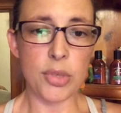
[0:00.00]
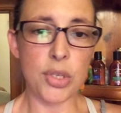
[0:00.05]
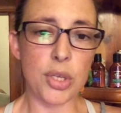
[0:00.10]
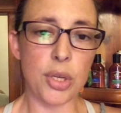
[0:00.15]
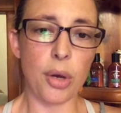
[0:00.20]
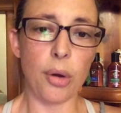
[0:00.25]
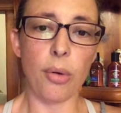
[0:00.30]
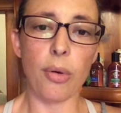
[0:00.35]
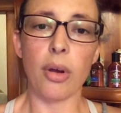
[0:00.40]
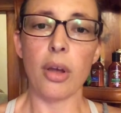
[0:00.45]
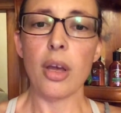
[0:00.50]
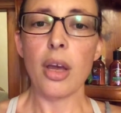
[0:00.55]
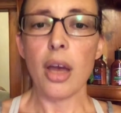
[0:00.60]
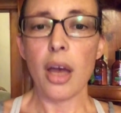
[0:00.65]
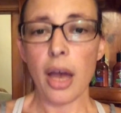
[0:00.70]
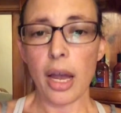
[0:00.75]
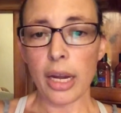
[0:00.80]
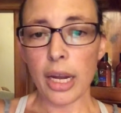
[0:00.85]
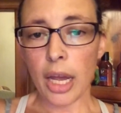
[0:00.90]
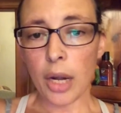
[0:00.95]
So
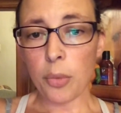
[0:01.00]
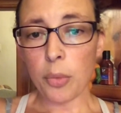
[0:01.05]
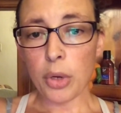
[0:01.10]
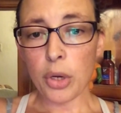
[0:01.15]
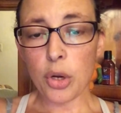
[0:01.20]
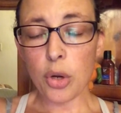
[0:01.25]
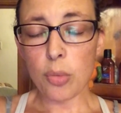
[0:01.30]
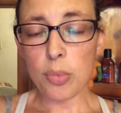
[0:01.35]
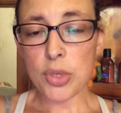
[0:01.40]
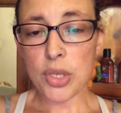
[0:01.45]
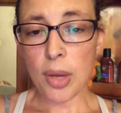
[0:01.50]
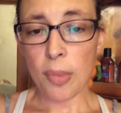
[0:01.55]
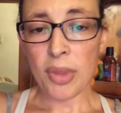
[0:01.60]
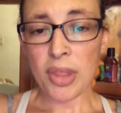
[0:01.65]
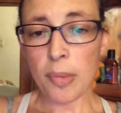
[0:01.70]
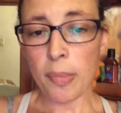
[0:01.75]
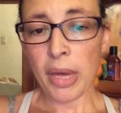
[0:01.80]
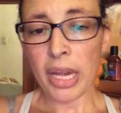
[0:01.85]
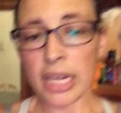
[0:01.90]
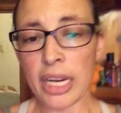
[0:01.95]
I kind of recouped some of
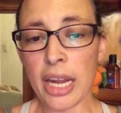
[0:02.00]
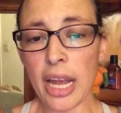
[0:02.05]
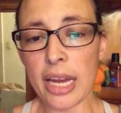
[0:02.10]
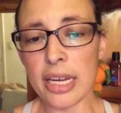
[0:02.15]
the money.